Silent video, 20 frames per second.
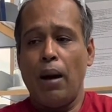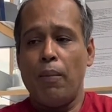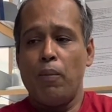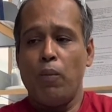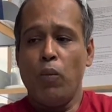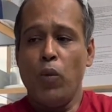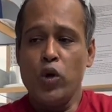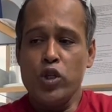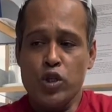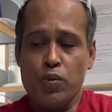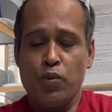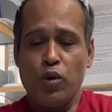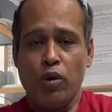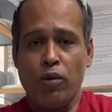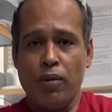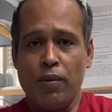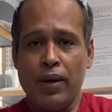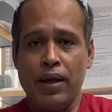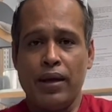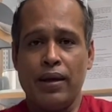most
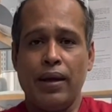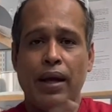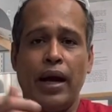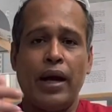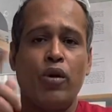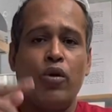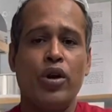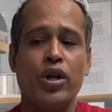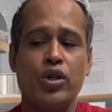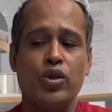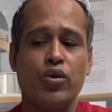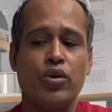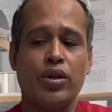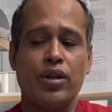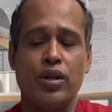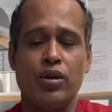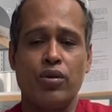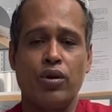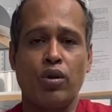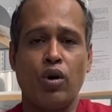probably according to
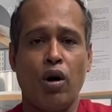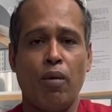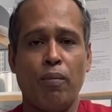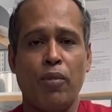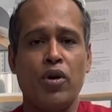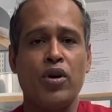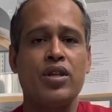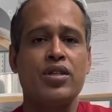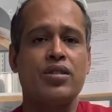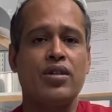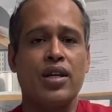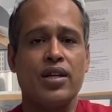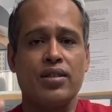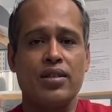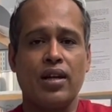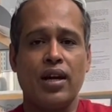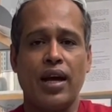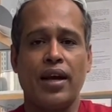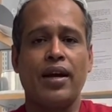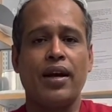your compound
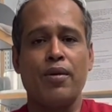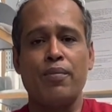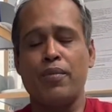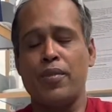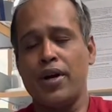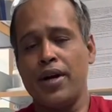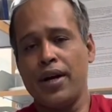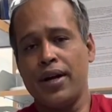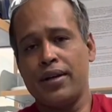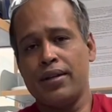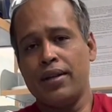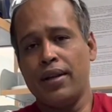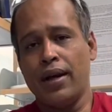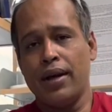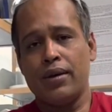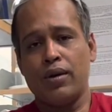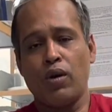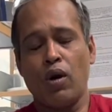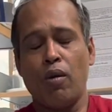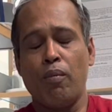structure, I can predict
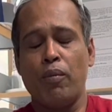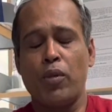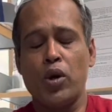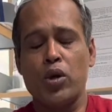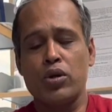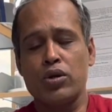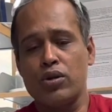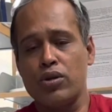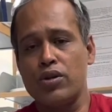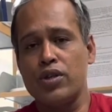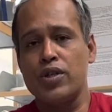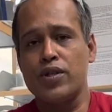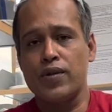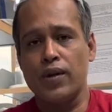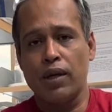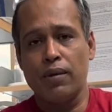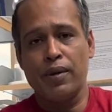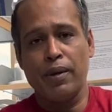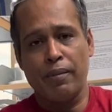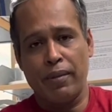that compound should
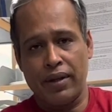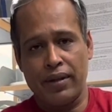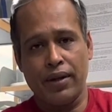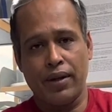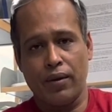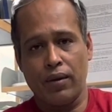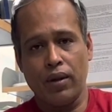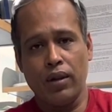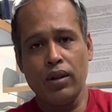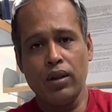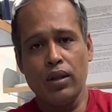dissolve in methanol.